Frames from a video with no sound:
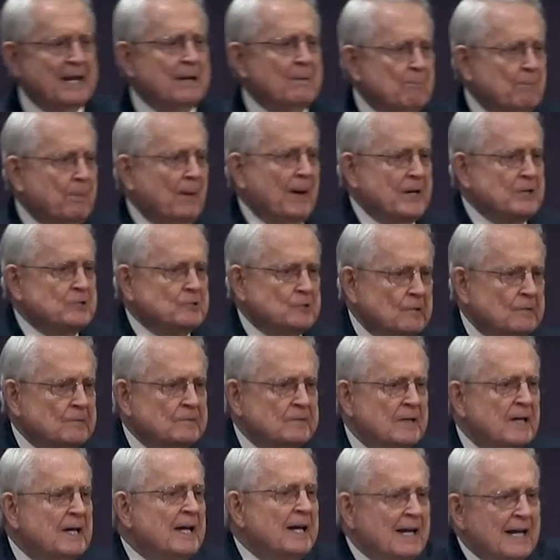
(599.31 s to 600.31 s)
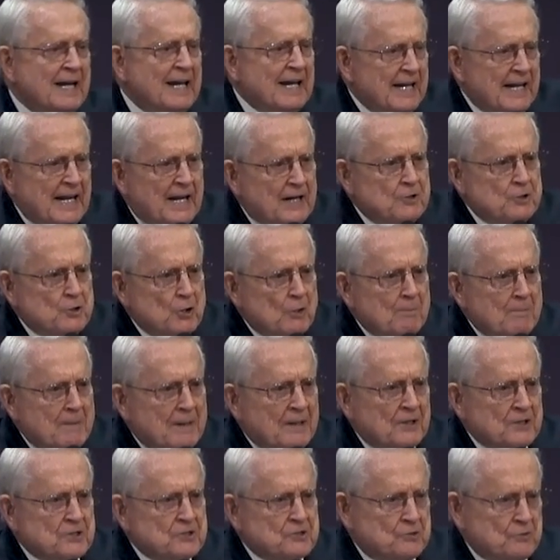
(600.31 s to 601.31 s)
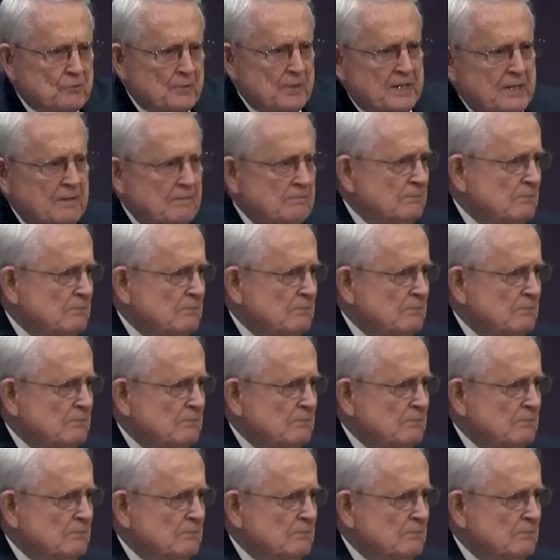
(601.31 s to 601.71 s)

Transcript: impatient in your ministry.